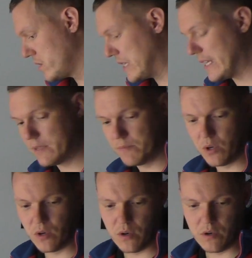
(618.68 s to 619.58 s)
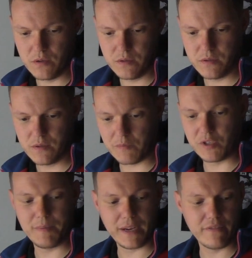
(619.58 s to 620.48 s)
Desmo, I'm
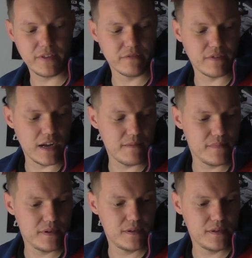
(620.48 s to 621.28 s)
trying to make everything rhyme.